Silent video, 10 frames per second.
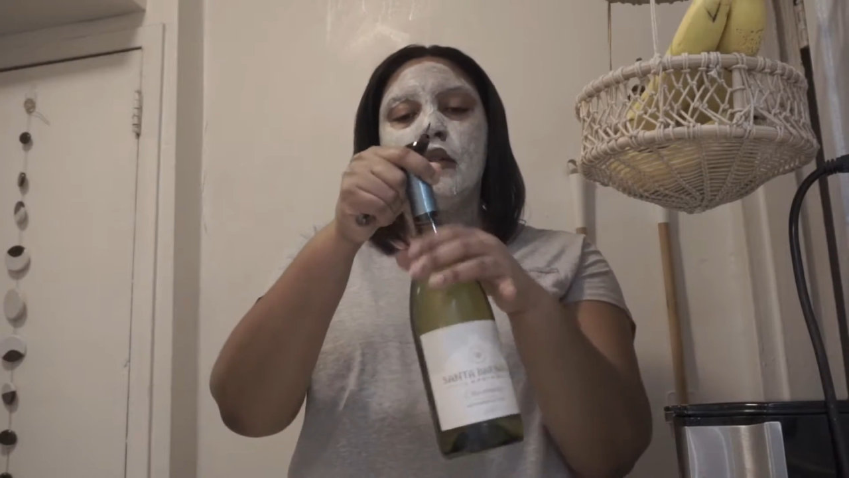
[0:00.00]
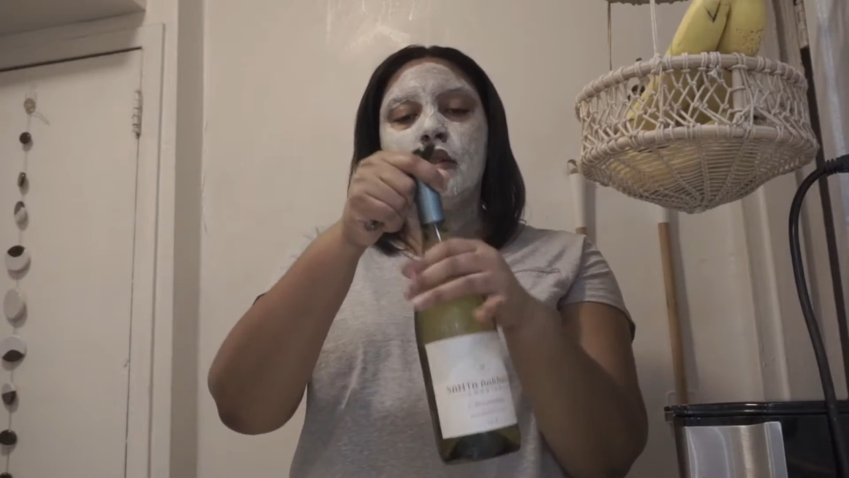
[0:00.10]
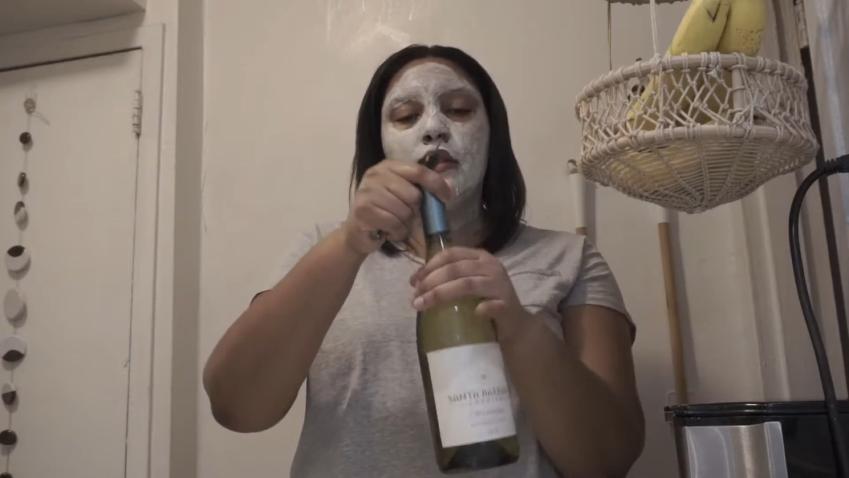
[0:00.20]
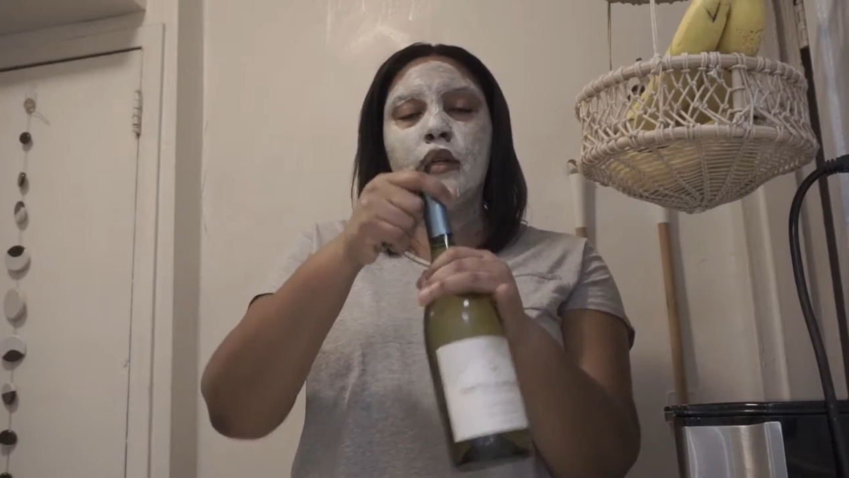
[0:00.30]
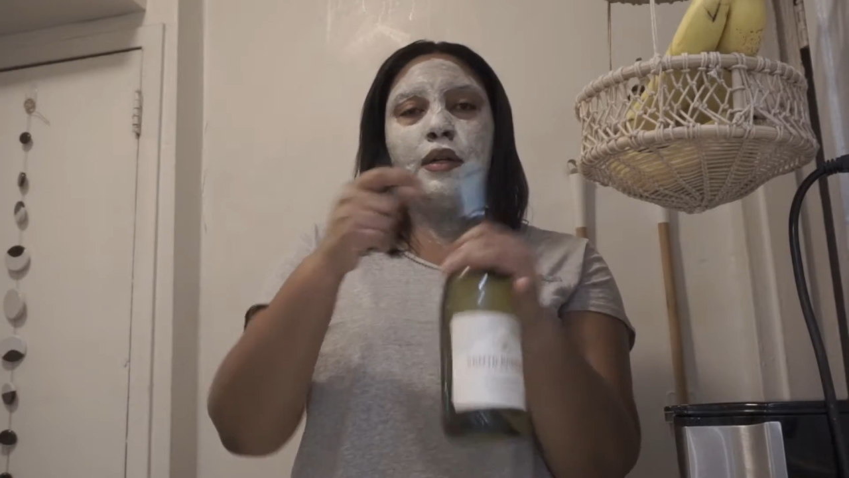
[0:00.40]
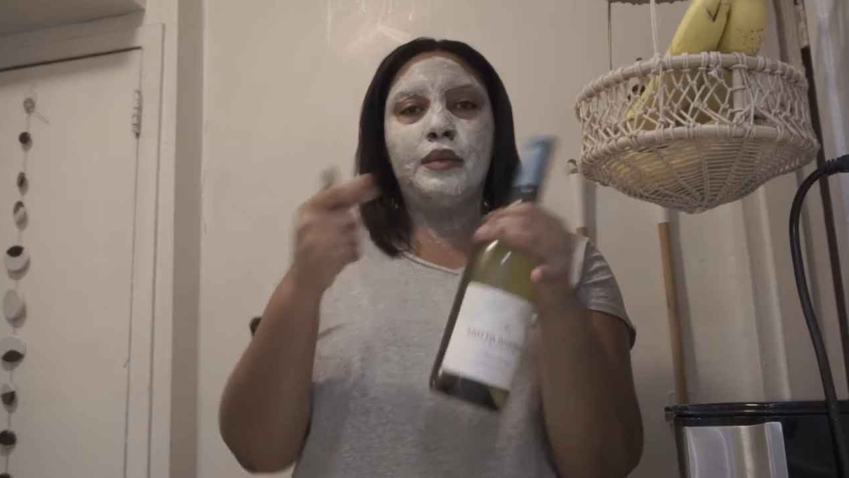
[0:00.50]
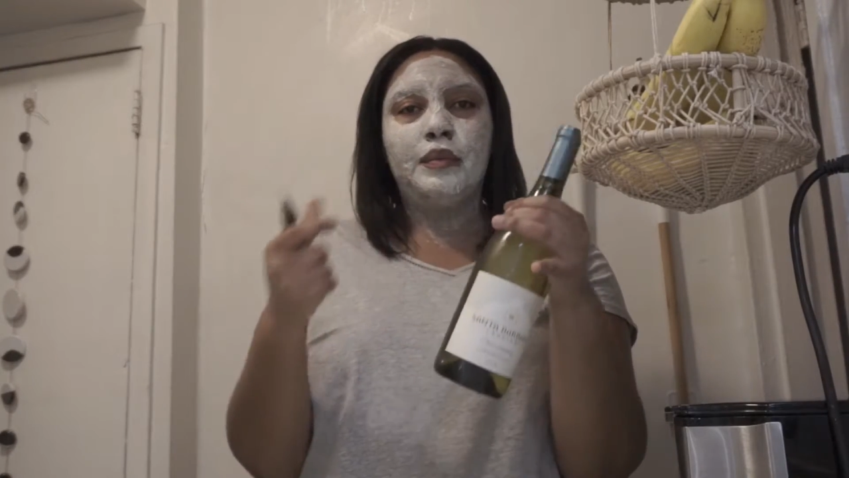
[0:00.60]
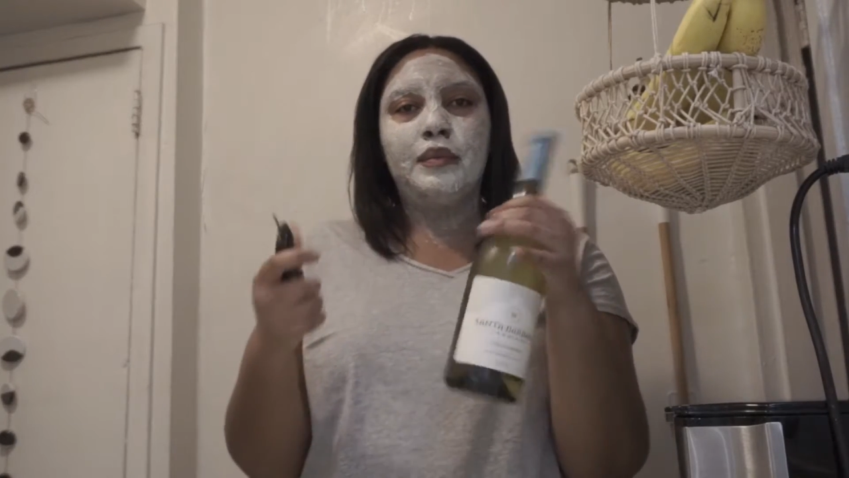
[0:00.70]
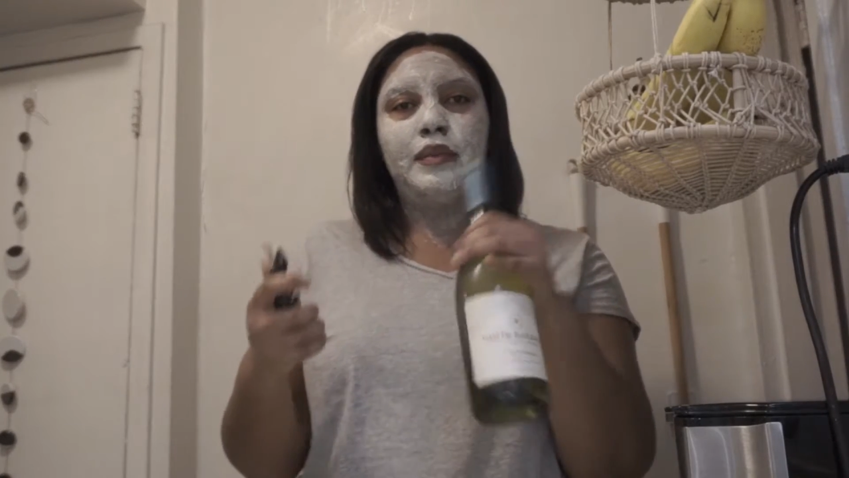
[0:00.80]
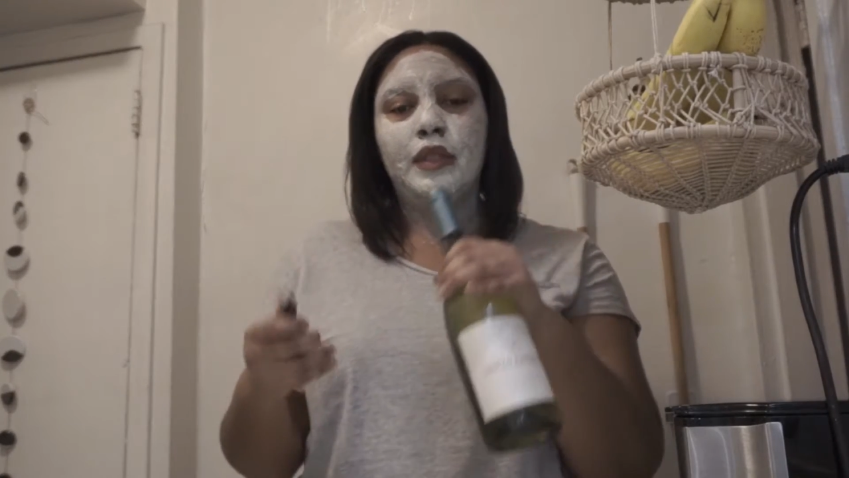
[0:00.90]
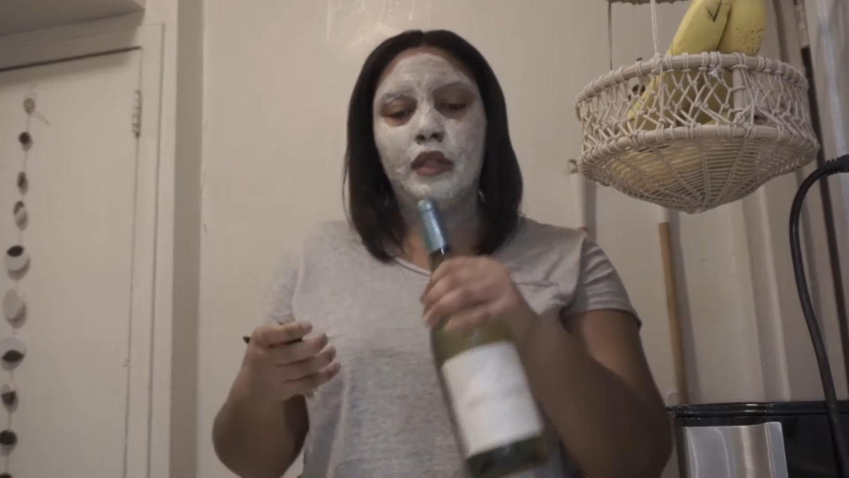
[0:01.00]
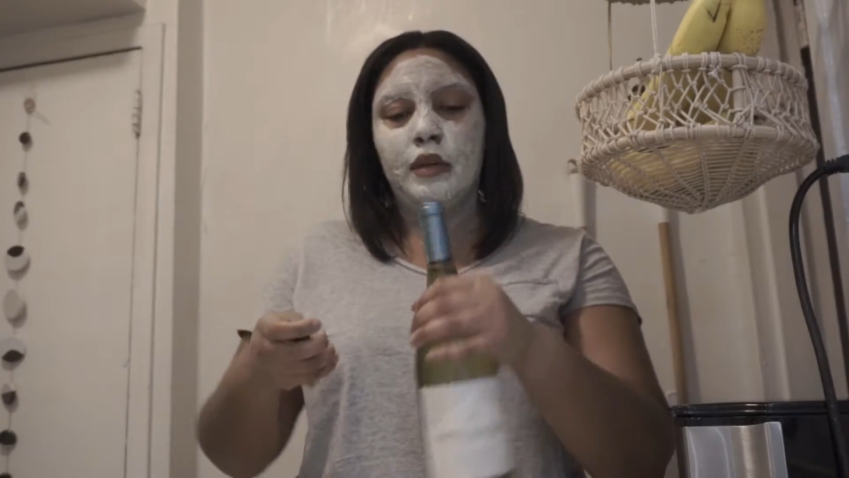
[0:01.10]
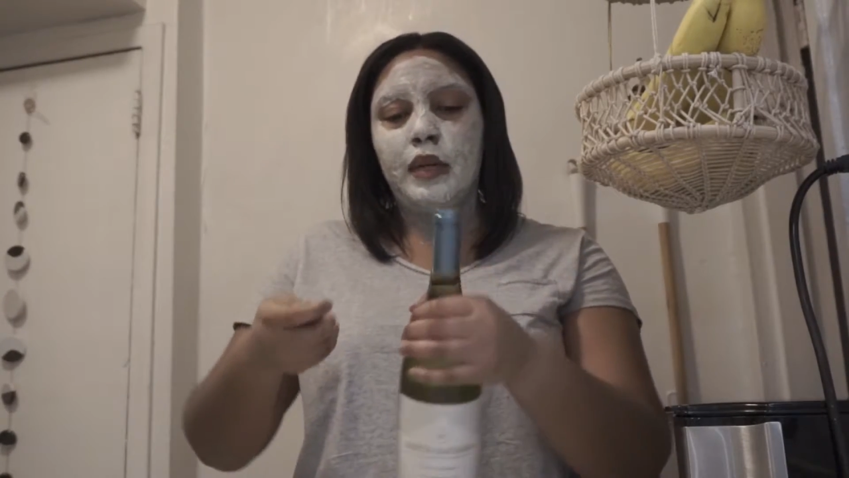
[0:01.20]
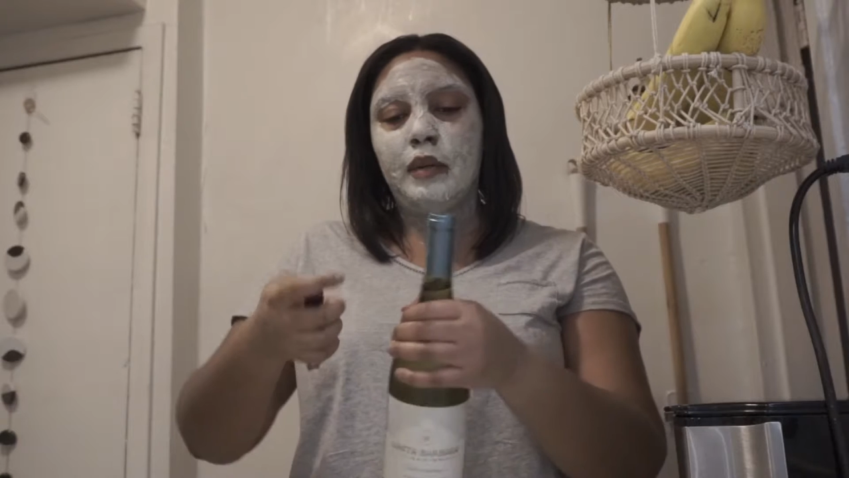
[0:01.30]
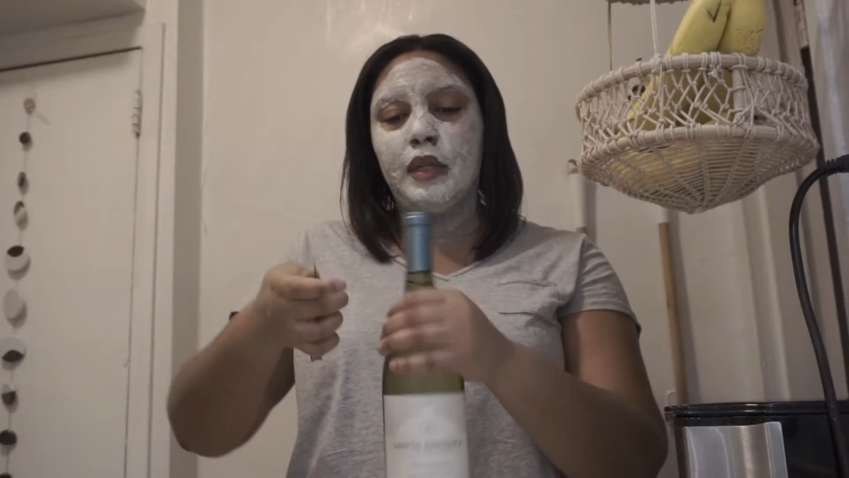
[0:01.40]
So, you know
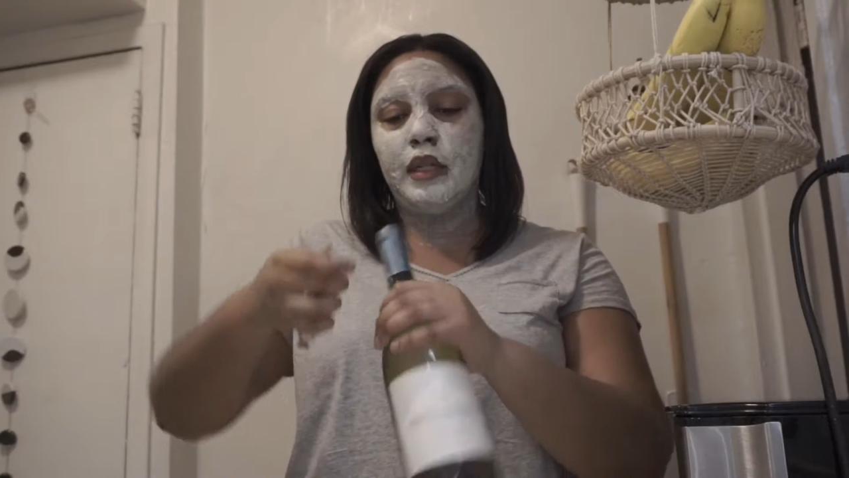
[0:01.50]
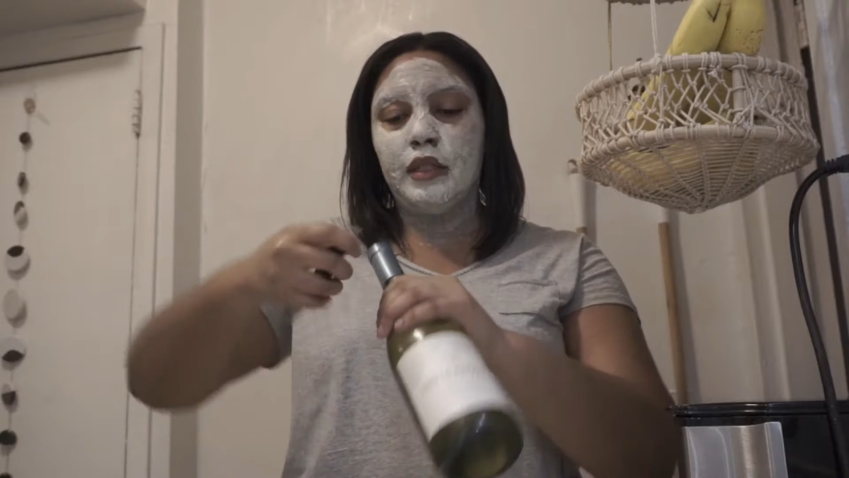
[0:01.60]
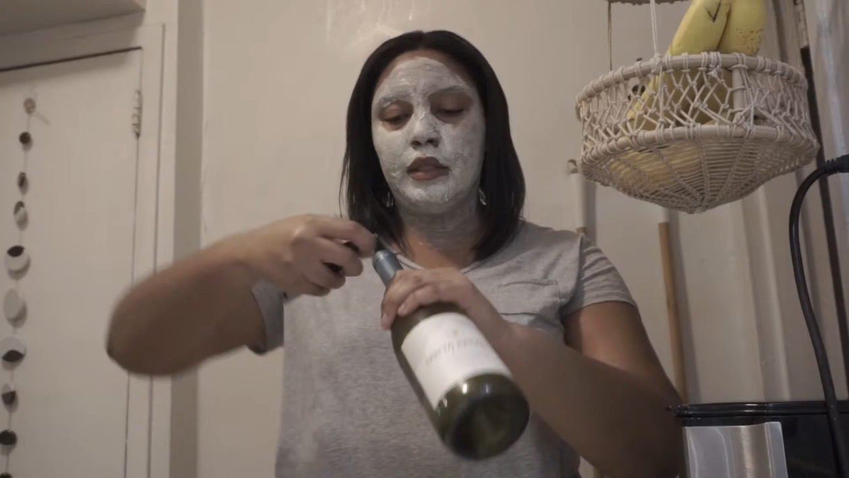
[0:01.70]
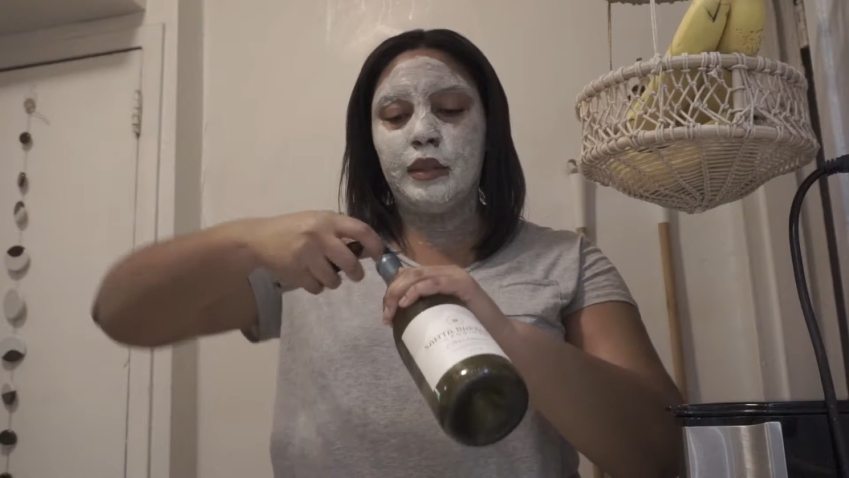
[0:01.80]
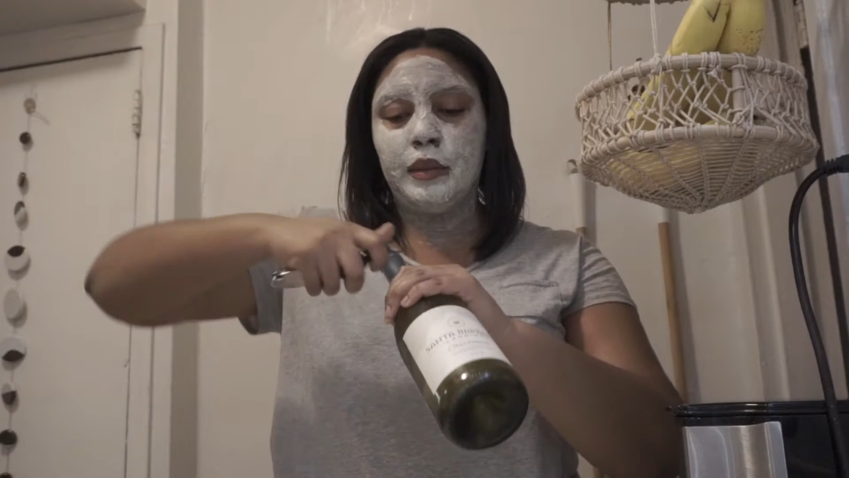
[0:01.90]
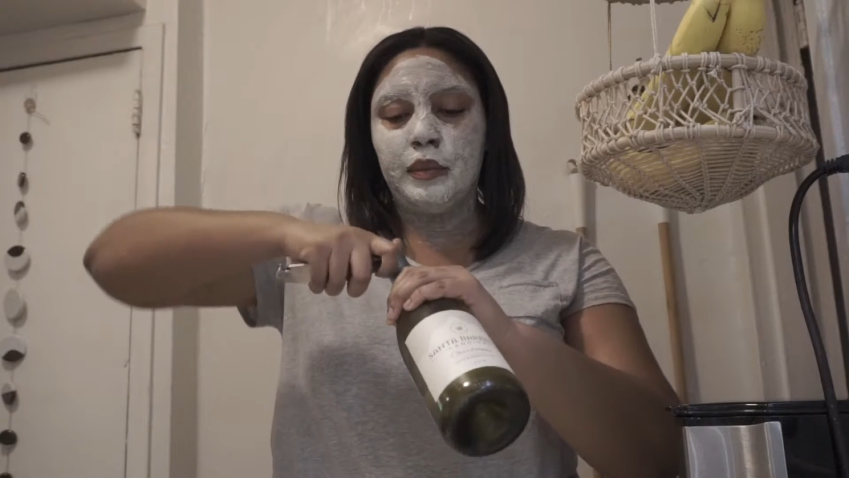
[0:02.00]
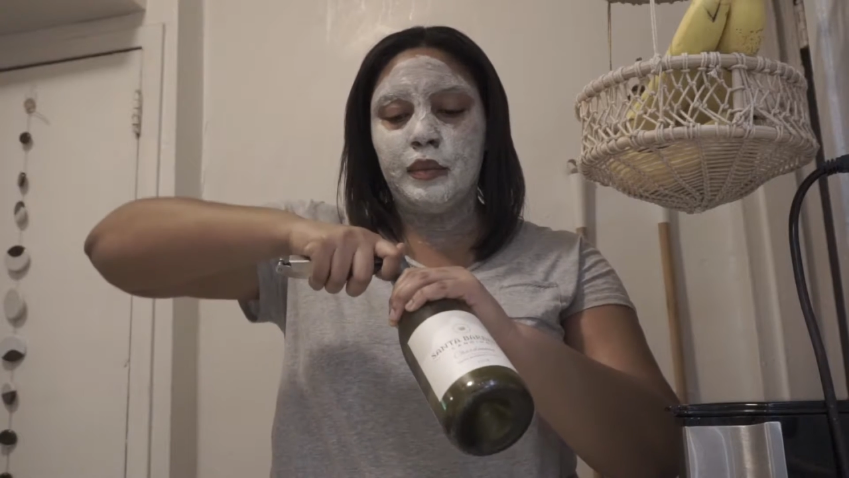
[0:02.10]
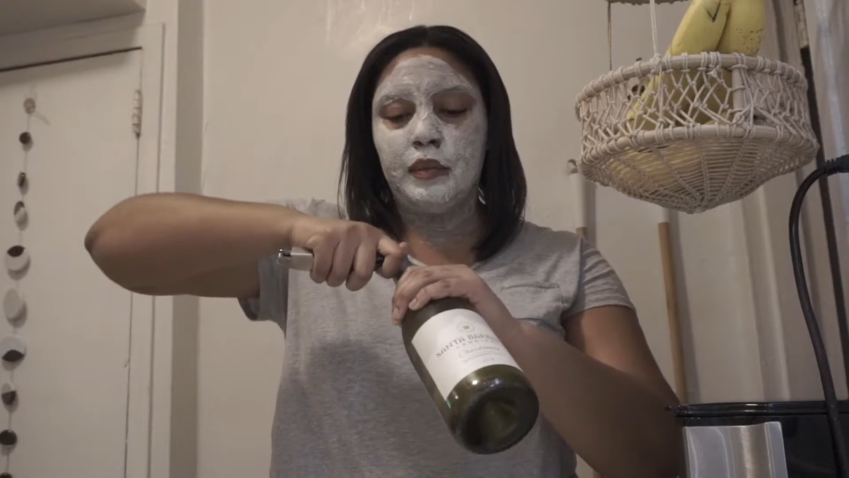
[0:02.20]
what I'm gonna do?